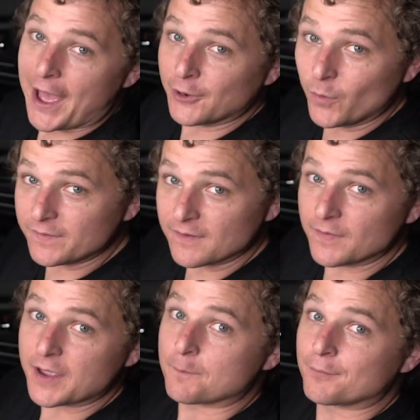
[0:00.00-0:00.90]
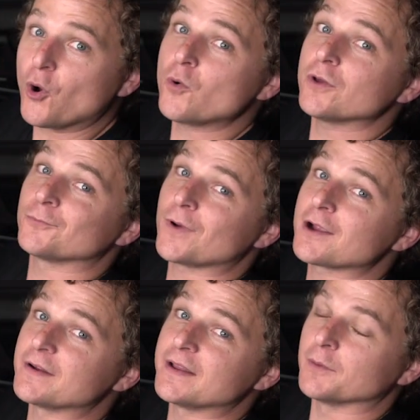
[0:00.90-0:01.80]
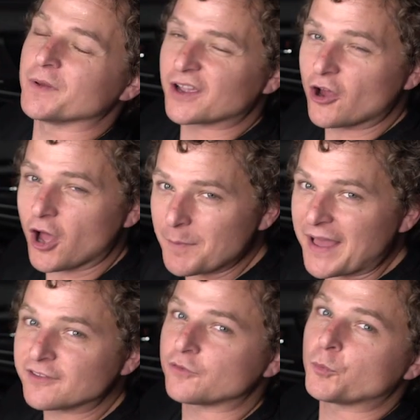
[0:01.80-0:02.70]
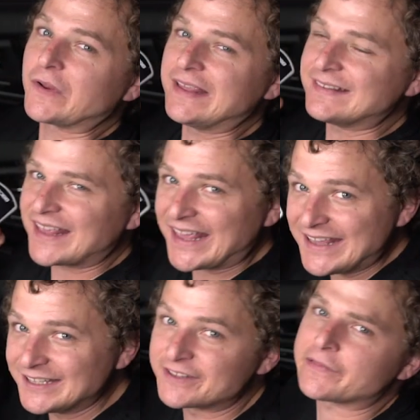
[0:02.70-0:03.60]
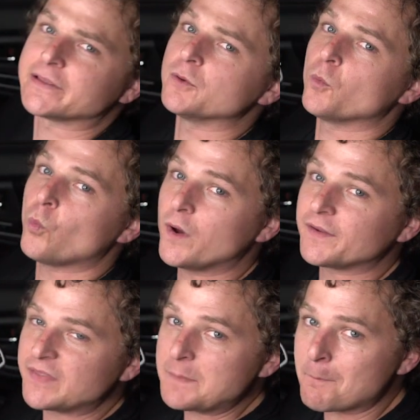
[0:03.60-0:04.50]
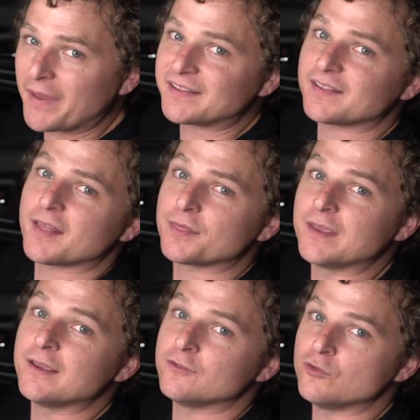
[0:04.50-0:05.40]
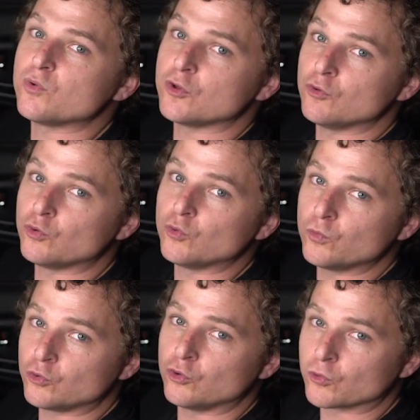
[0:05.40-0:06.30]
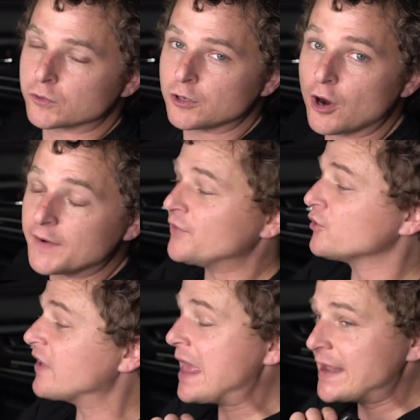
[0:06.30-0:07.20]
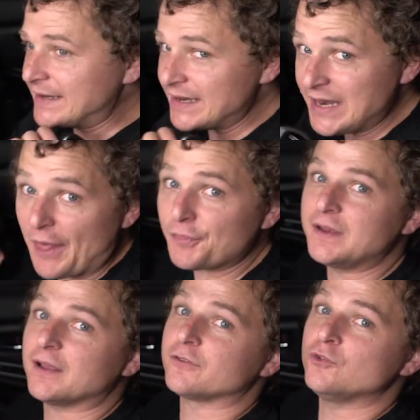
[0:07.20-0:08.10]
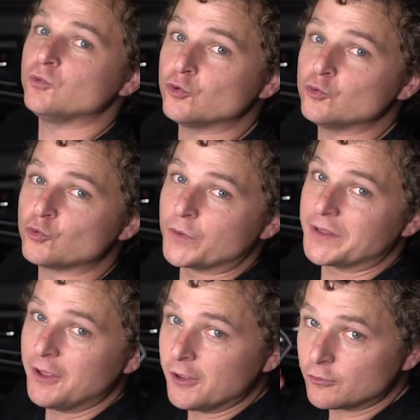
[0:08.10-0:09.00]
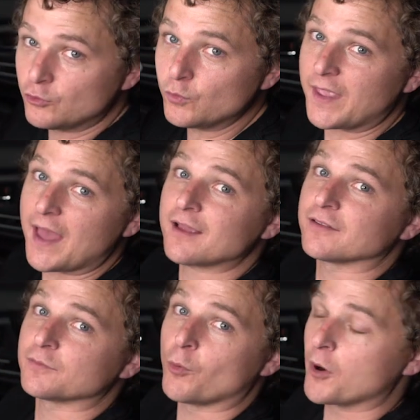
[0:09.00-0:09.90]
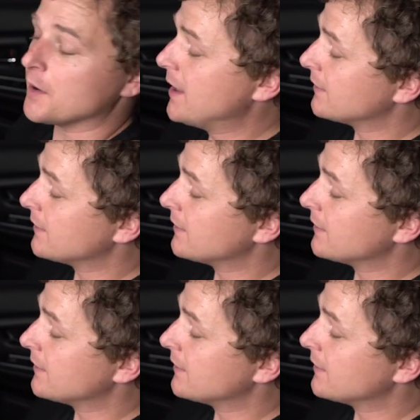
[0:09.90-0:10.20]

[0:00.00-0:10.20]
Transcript: I know I sound like a broken record here, but the Cobb Accessport is easily one of the best things you can do to your car. If there's nothing else you do to it, do the Accessport.